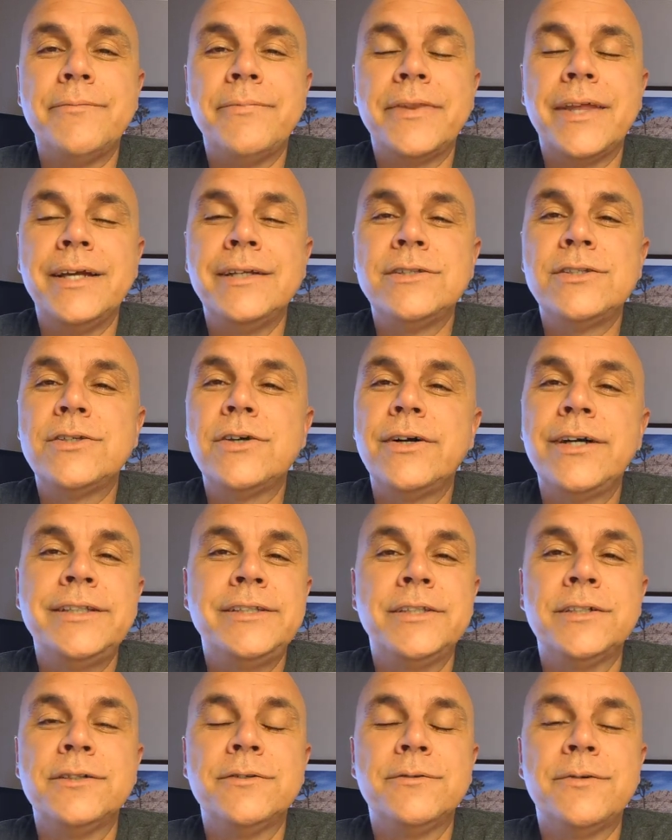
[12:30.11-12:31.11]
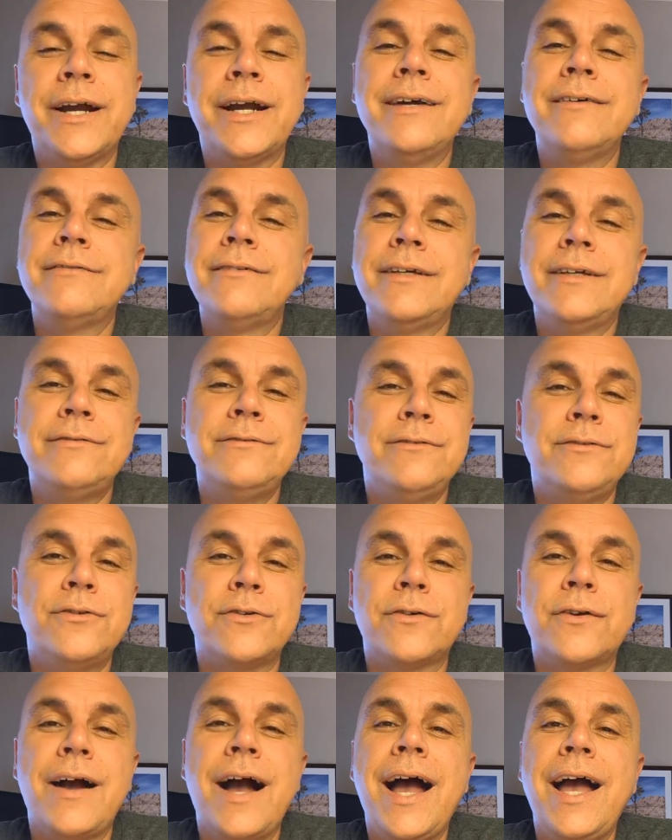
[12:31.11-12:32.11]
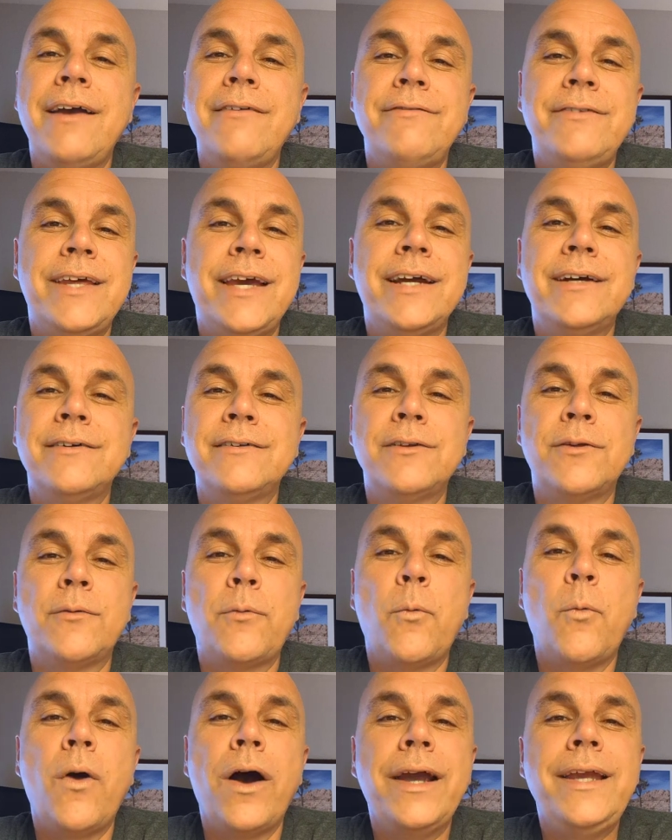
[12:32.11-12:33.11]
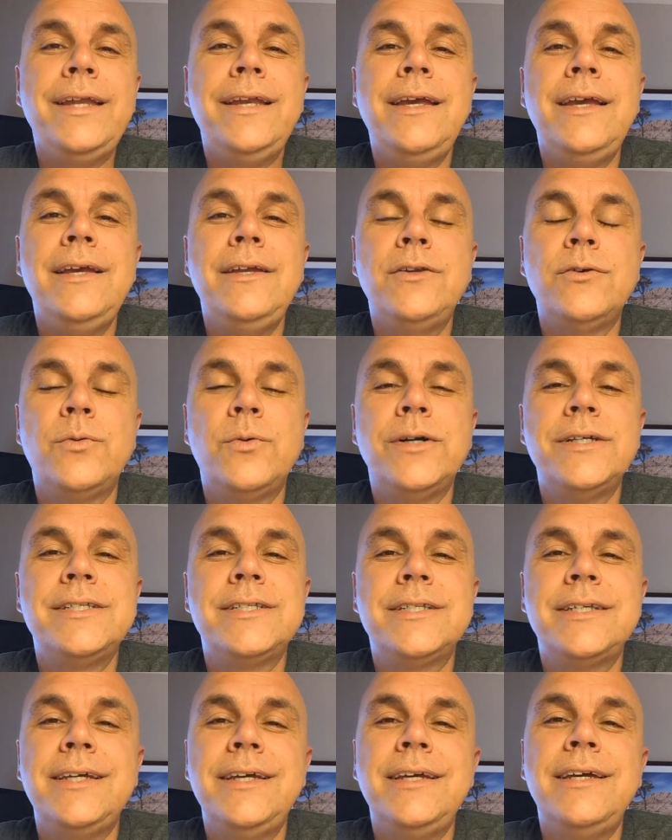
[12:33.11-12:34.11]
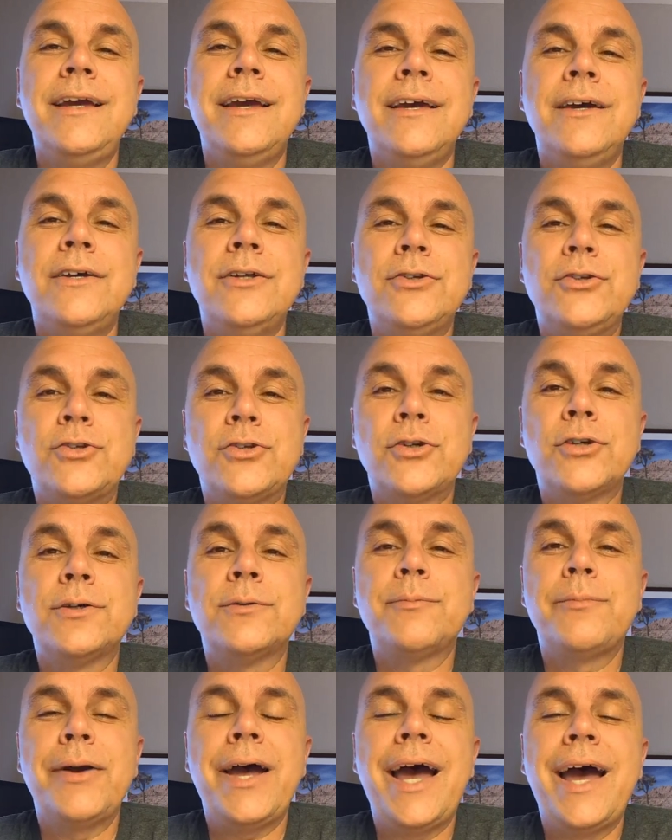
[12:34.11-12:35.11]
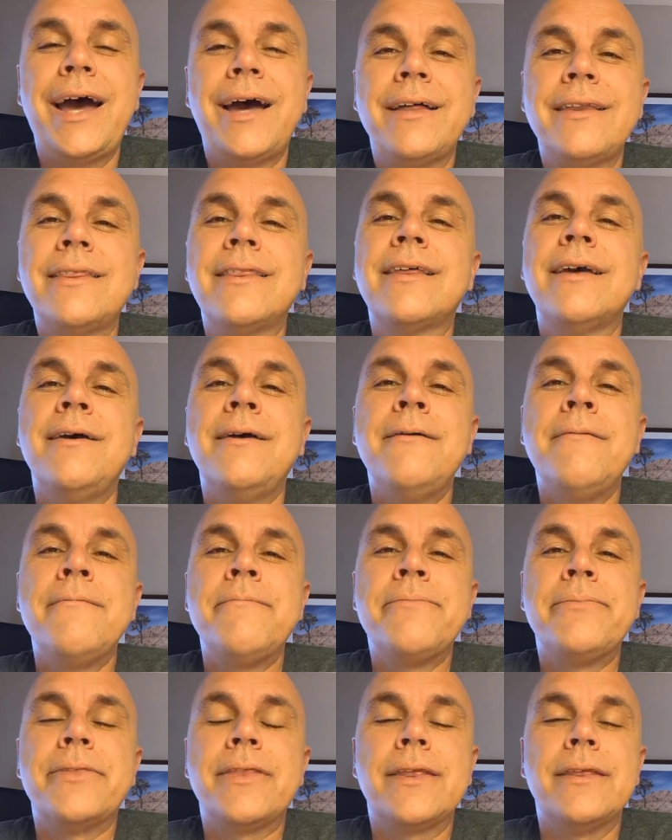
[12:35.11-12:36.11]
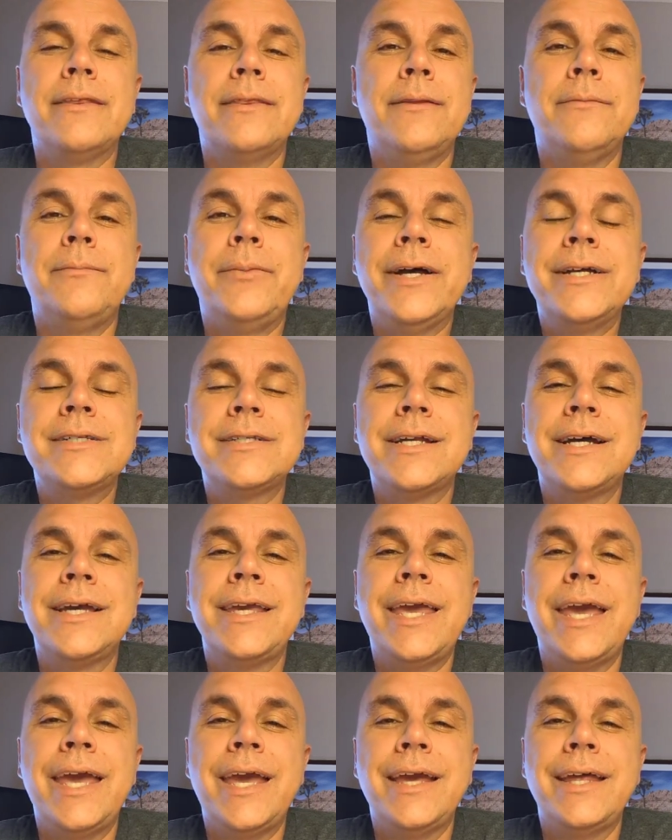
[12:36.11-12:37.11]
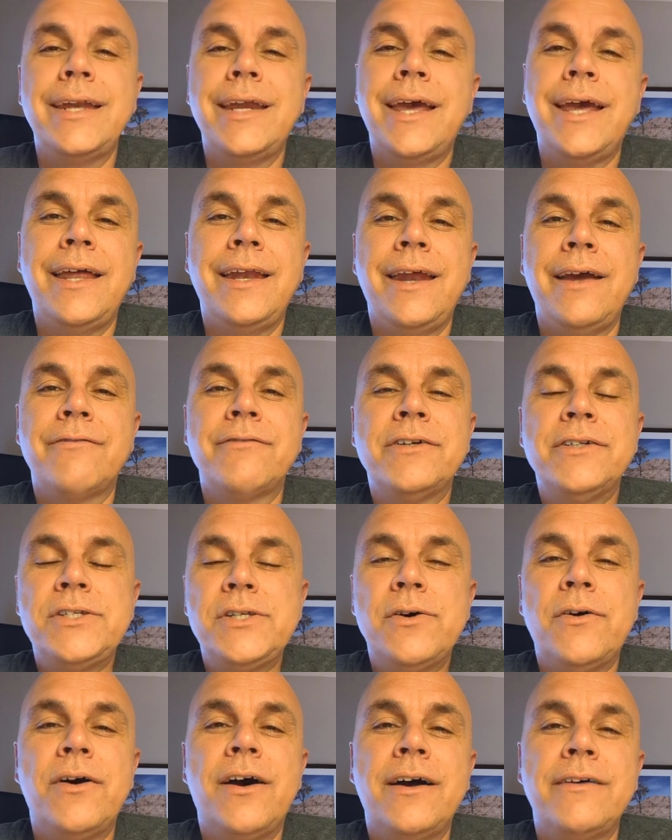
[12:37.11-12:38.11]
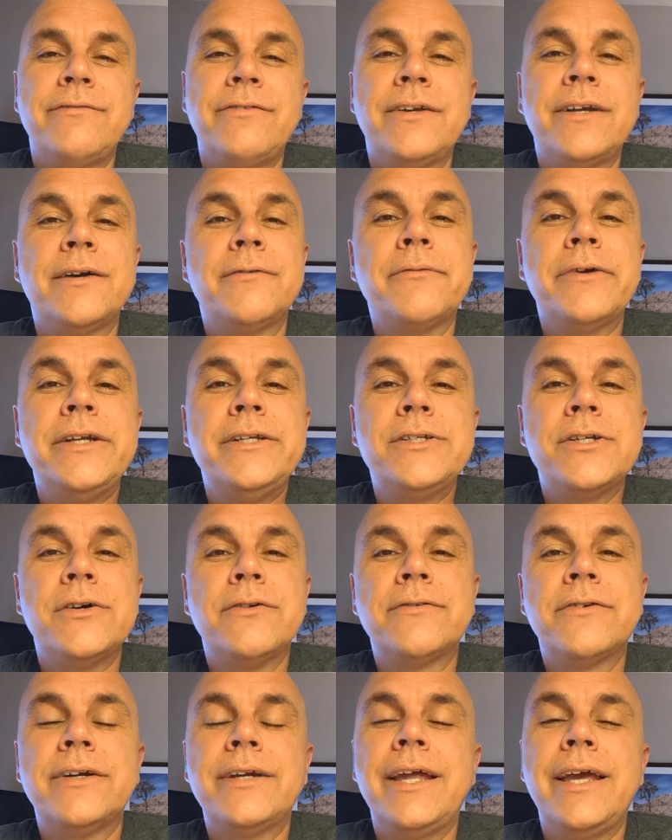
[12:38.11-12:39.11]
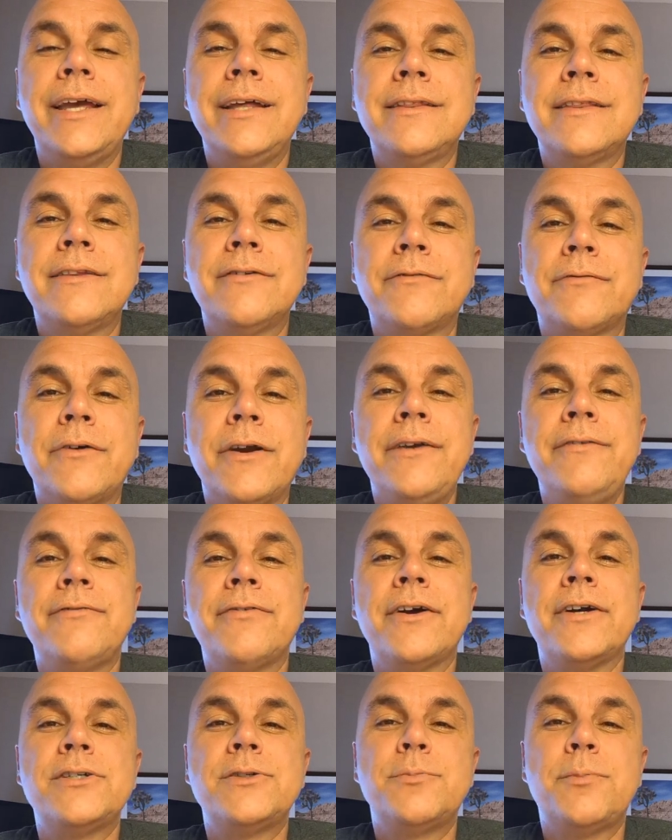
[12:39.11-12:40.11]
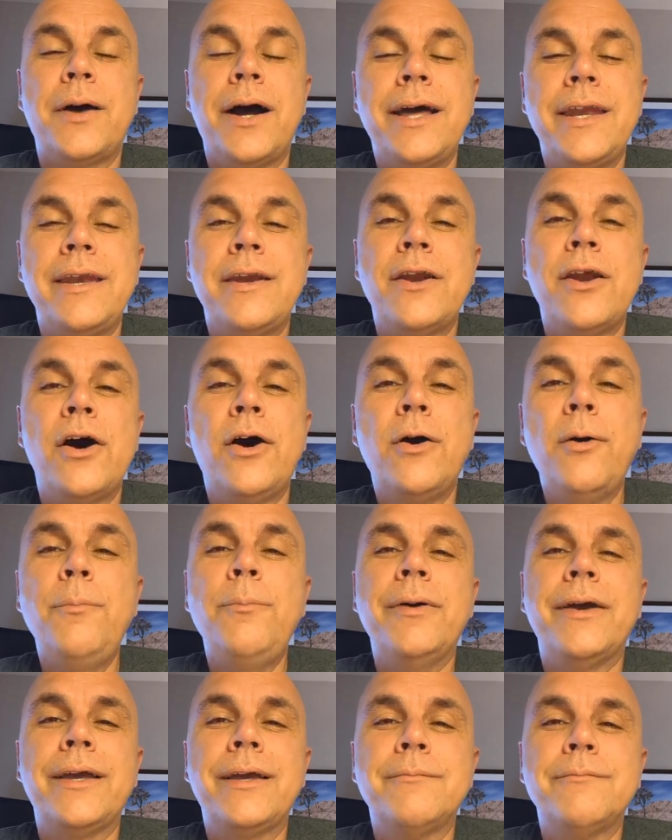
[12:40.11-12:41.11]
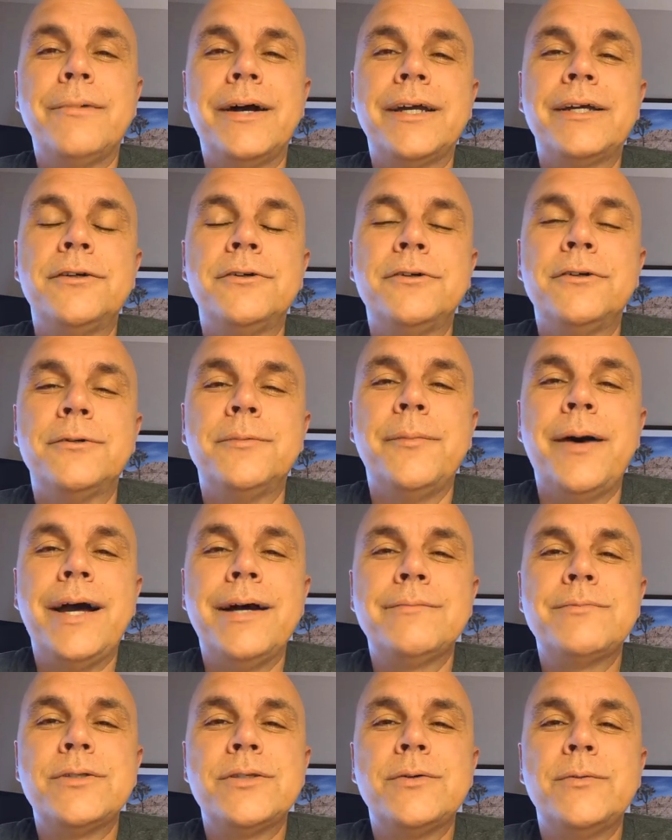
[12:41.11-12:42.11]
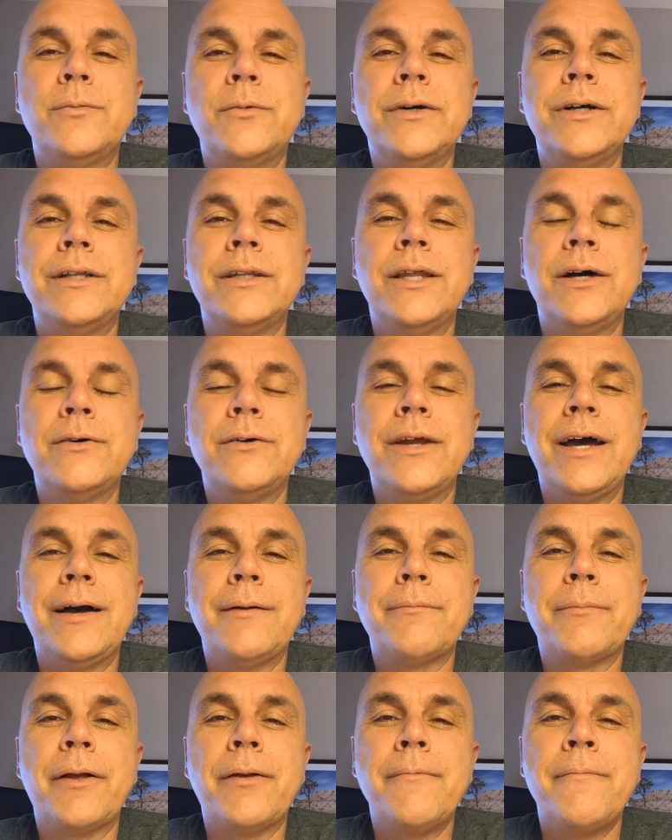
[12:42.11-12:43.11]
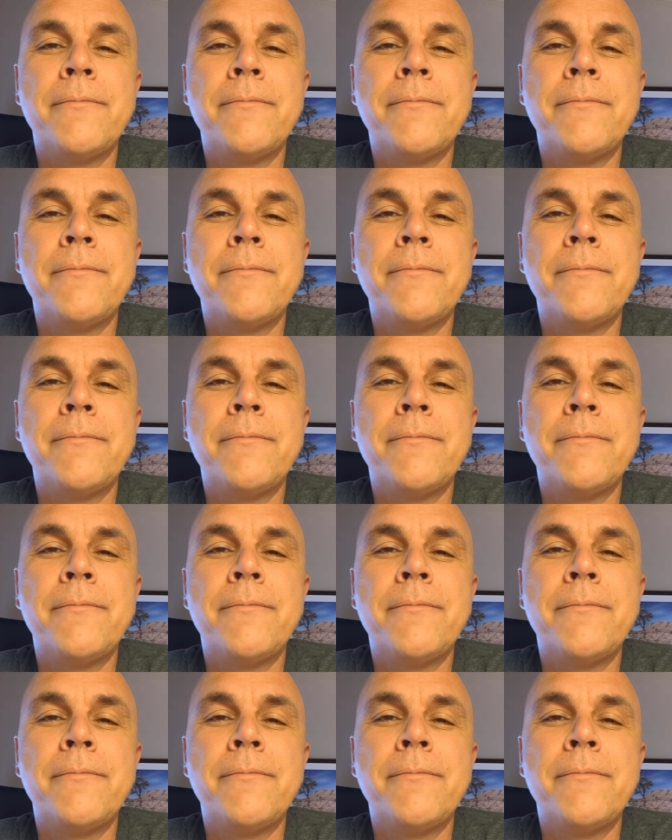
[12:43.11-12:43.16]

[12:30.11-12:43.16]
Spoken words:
And so I turn around and drive down the windy, twisty dirt path the best I can, and every so often I reach over and hit the refresh button, hoping my Google Maps will load up.